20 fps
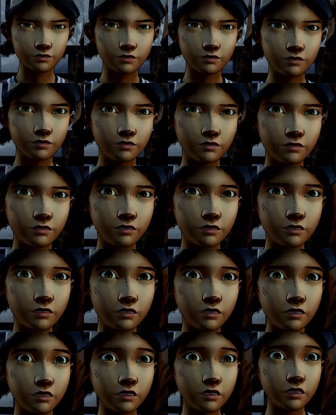Oh, Clem's
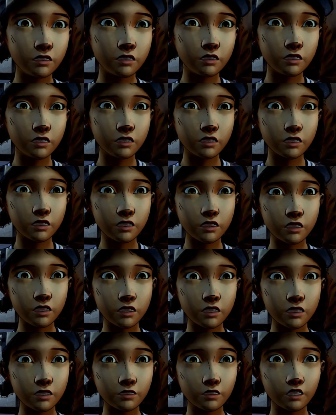pissed
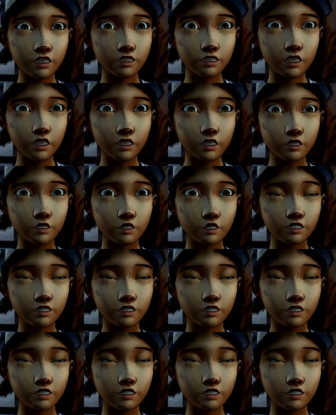and surprised.